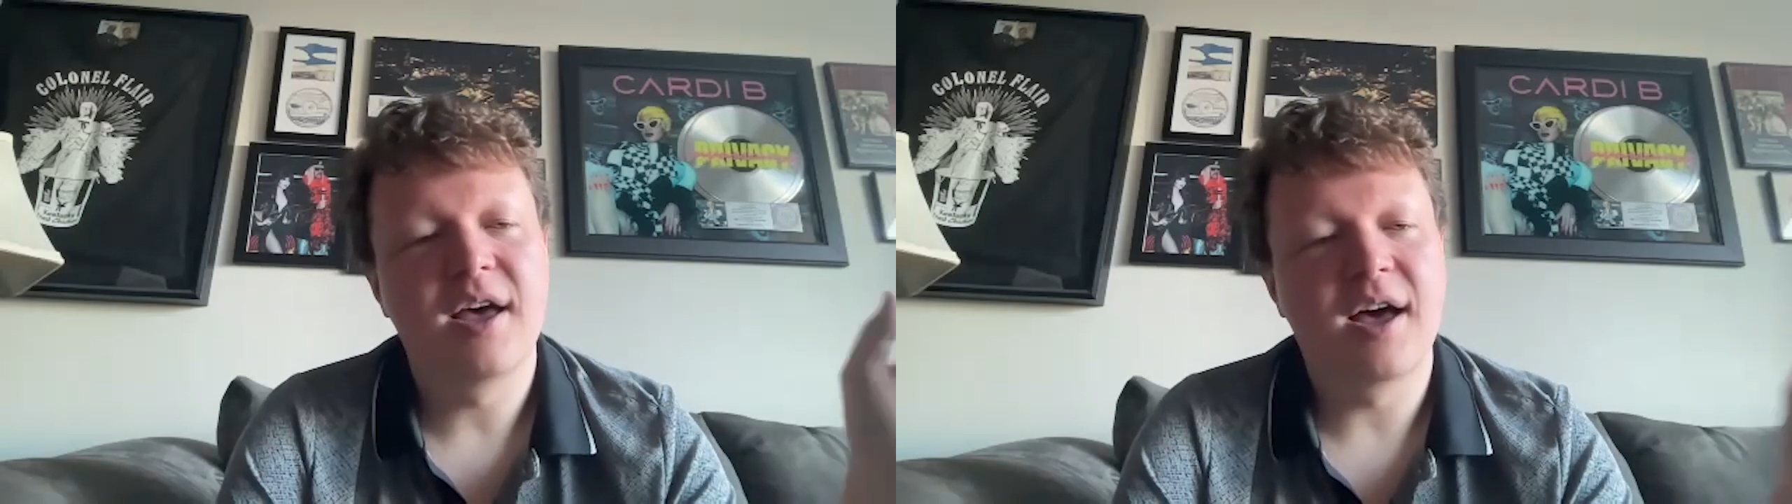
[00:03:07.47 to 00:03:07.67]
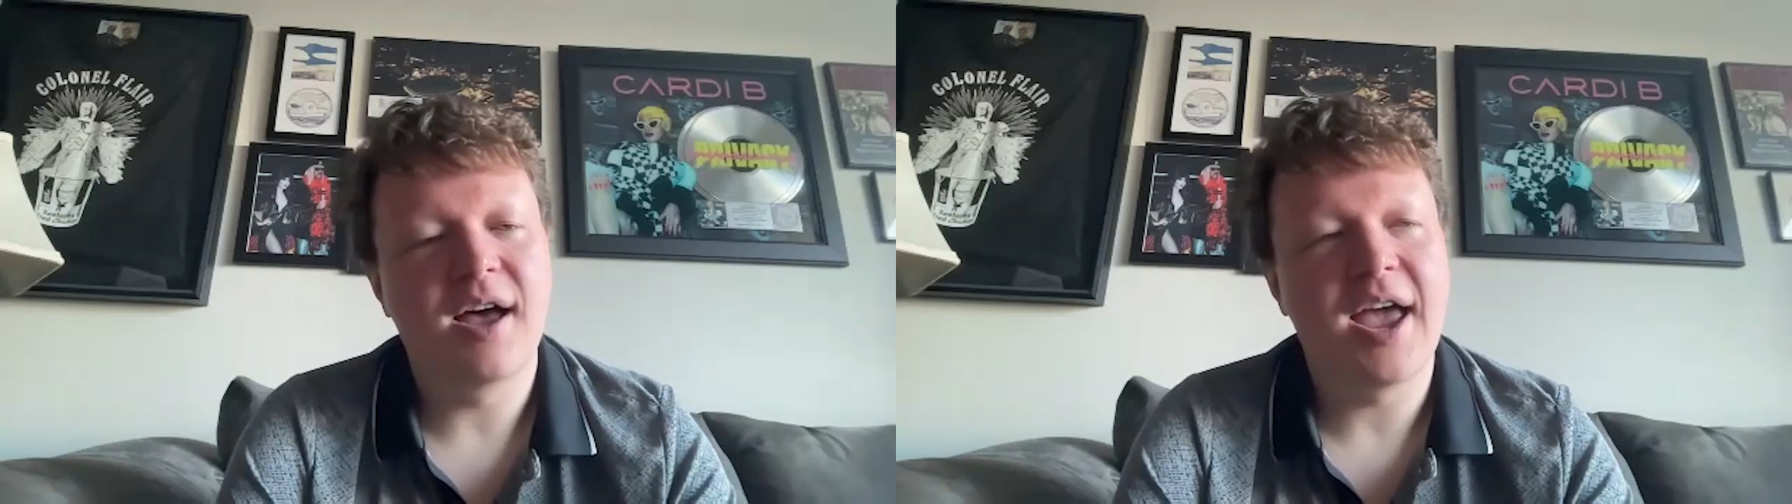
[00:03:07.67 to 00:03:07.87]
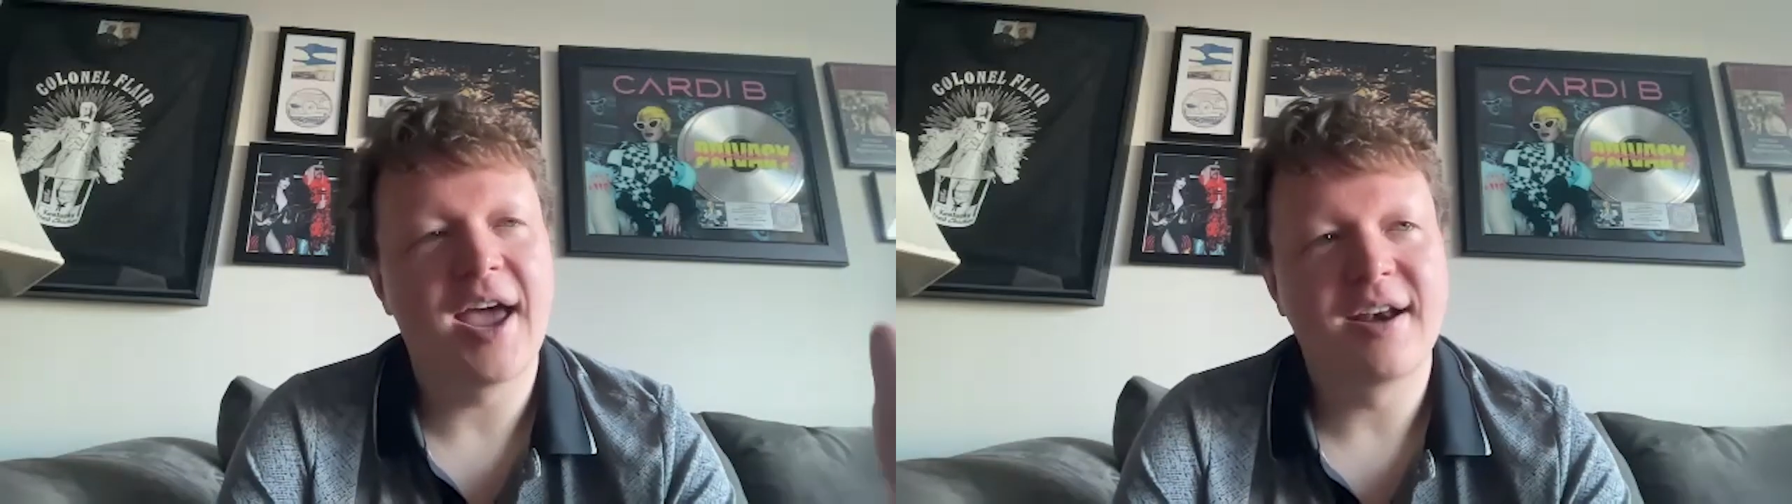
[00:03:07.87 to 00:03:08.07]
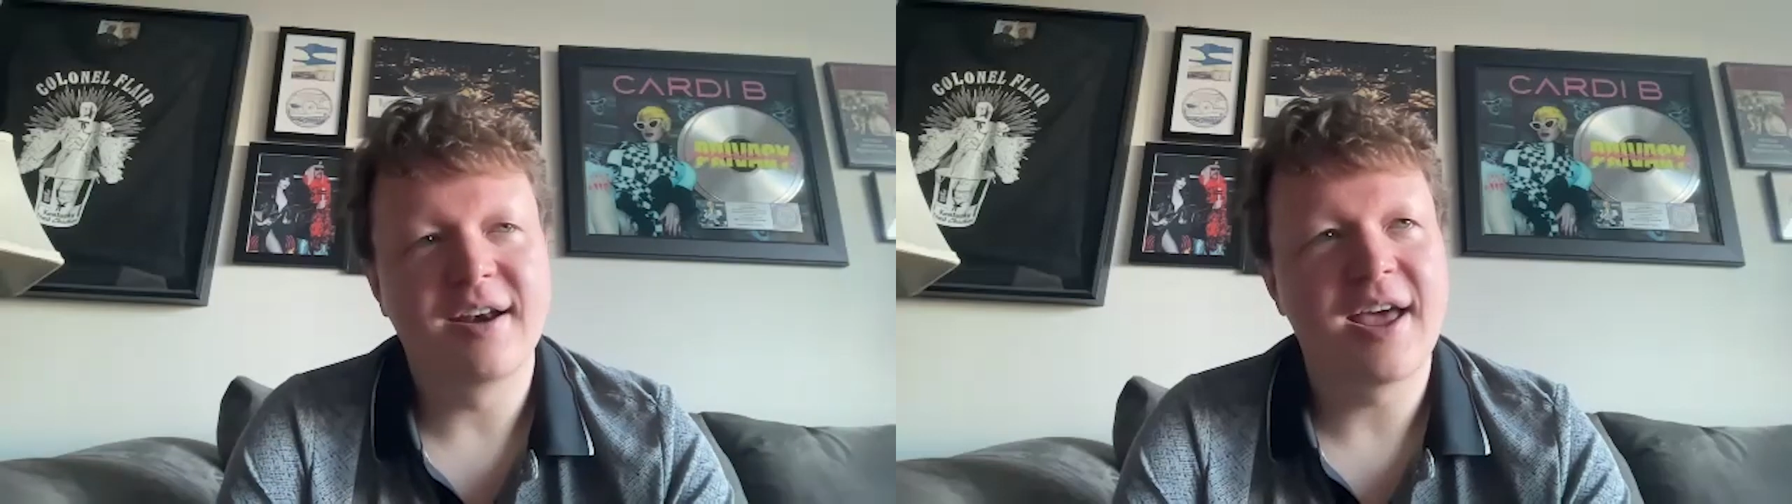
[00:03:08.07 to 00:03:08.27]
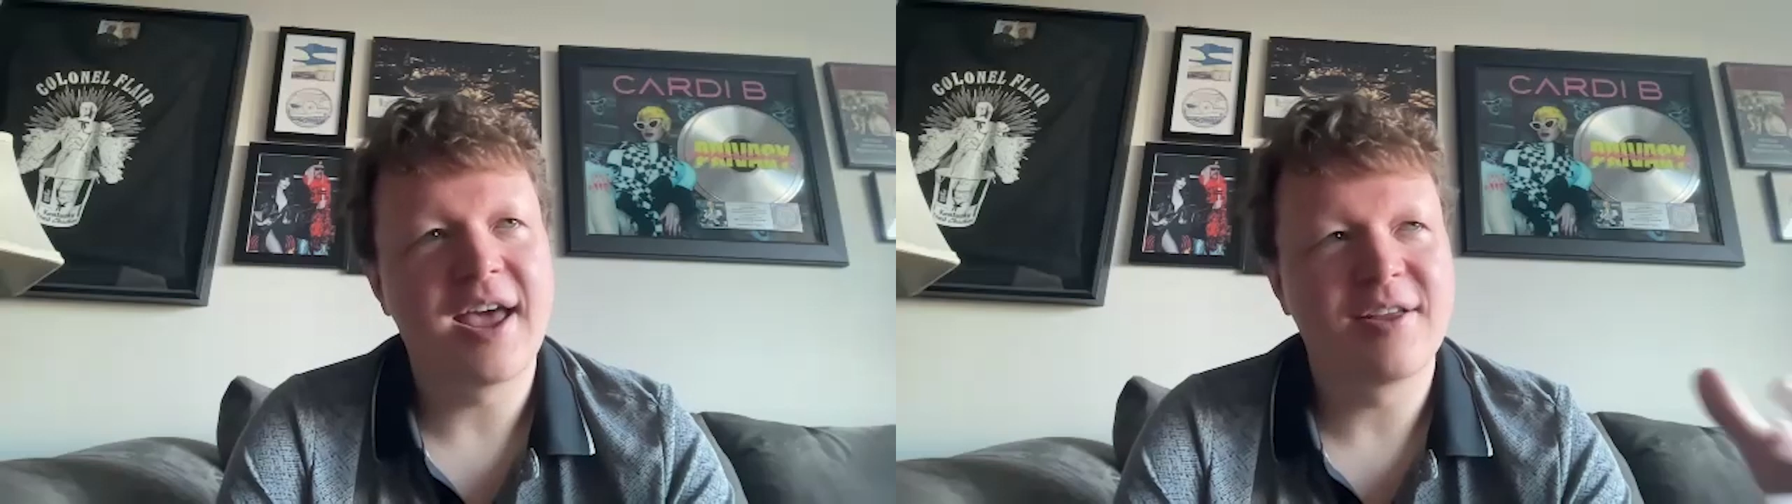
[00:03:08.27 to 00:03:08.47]

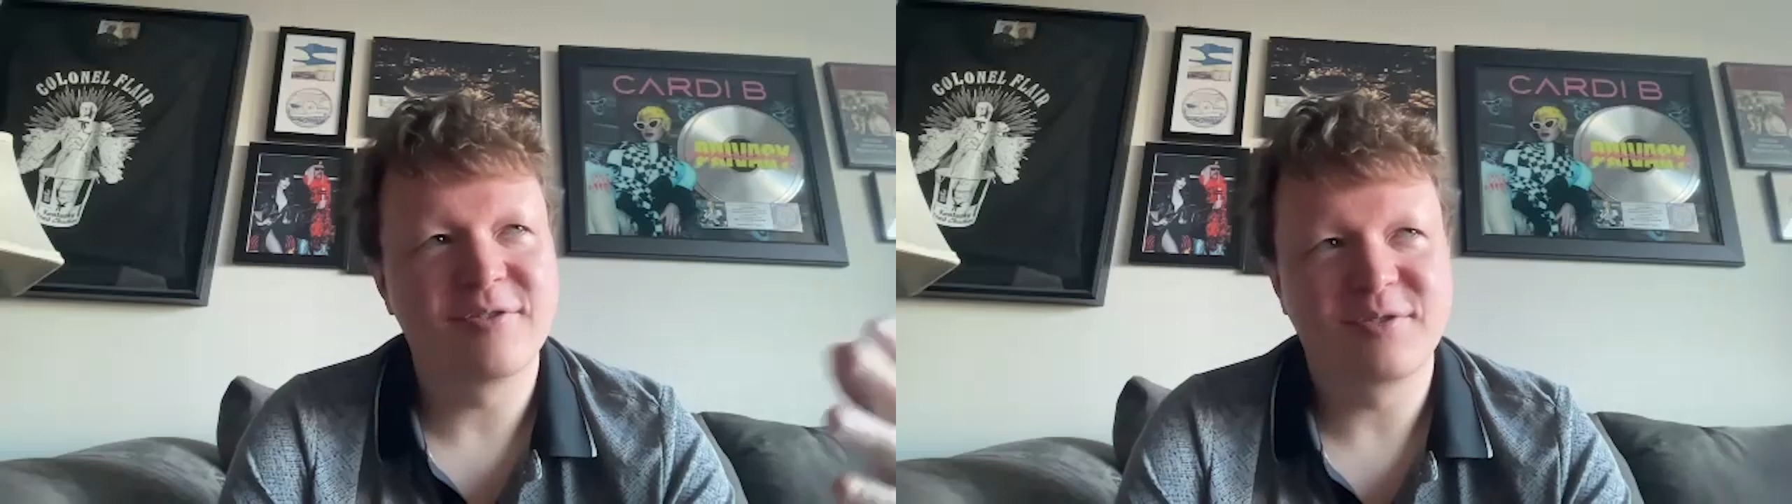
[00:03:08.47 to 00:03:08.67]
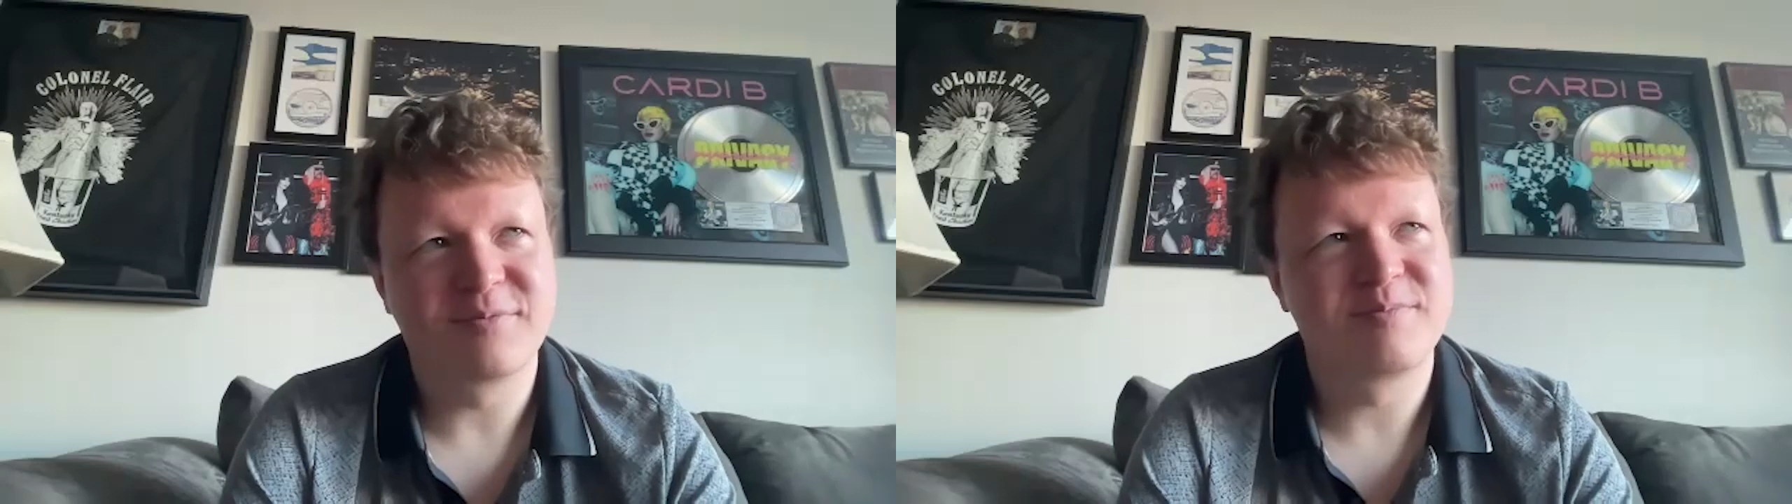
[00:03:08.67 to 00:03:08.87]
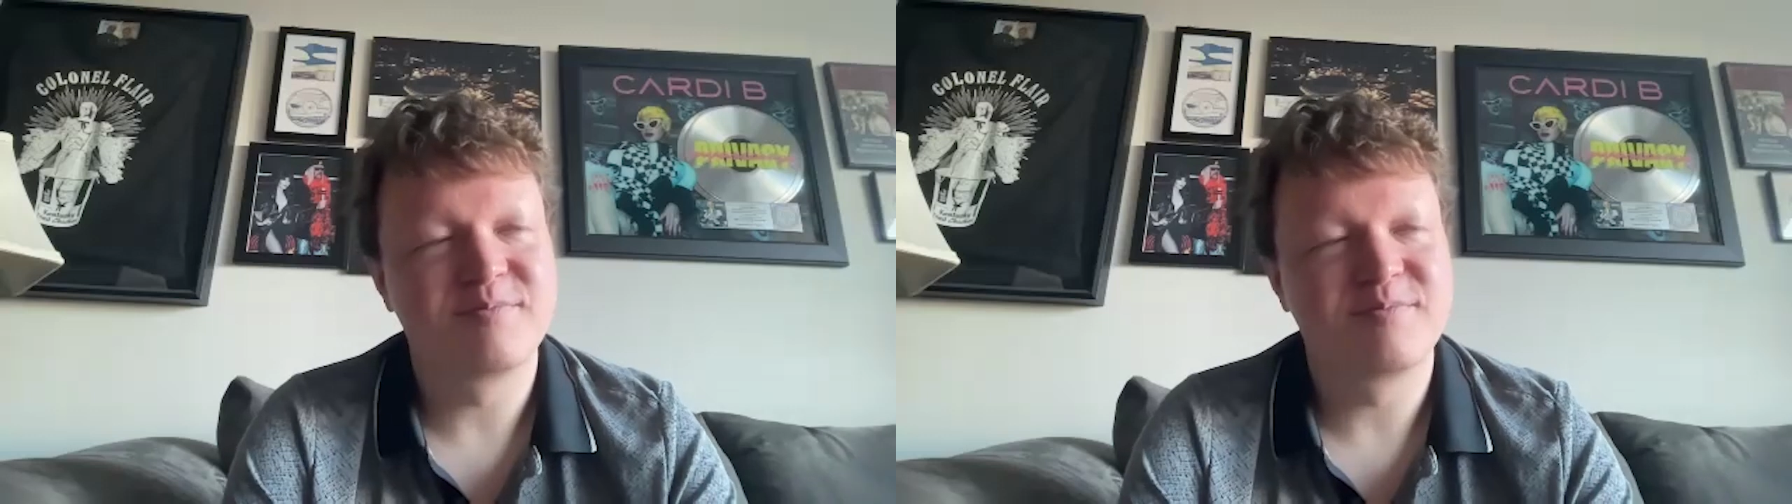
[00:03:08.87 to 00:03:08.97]
and as a